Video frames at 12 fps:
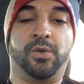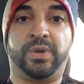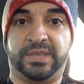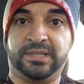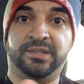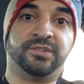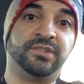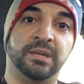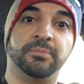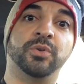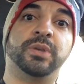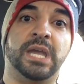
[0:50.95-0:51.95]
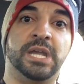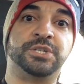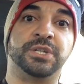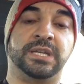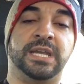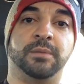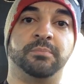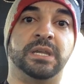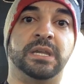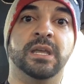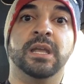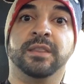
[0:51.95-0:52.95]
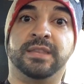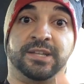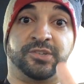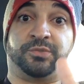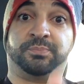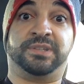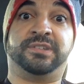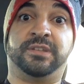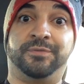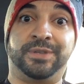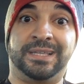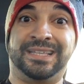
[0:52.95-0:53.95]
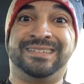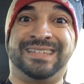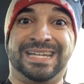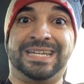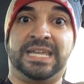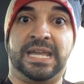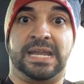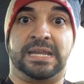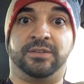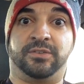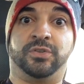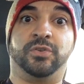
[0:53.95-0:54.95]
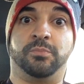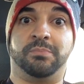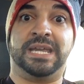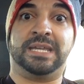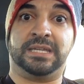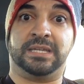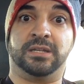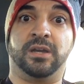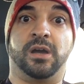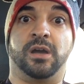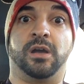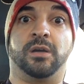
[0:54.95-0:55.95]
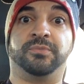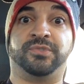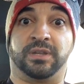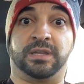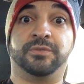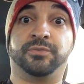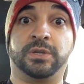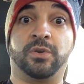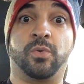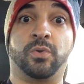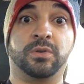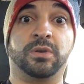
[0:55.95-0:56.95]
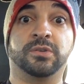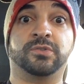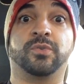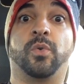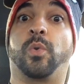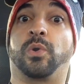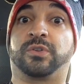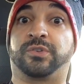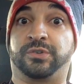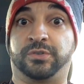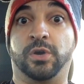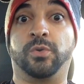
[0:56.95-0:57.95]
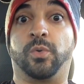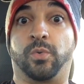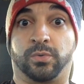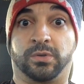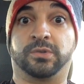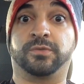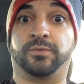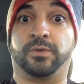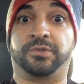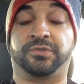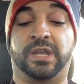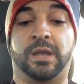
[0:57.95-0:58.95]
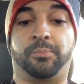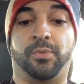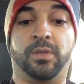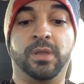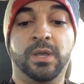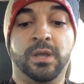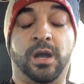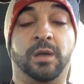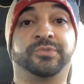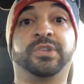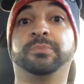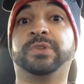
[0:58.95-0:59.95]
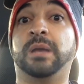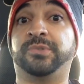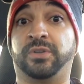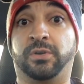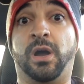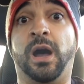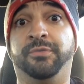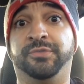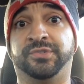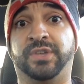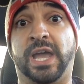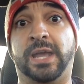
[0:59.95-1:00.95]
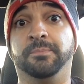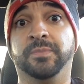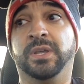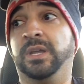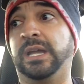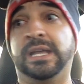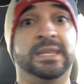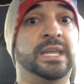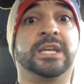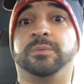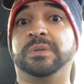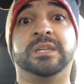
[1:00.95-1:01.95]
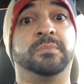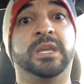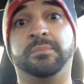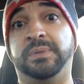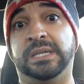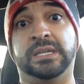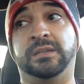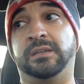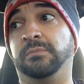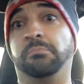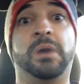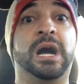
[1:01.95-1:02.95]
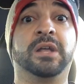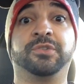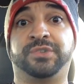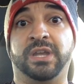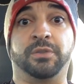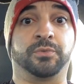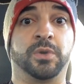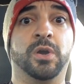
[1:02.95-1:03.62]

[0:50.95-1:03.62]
within the same location, it can be, that's specifically dedicated to making delivery orders or to-go orders, for example. Sometimes they're off-site, and they could be maybe miles down the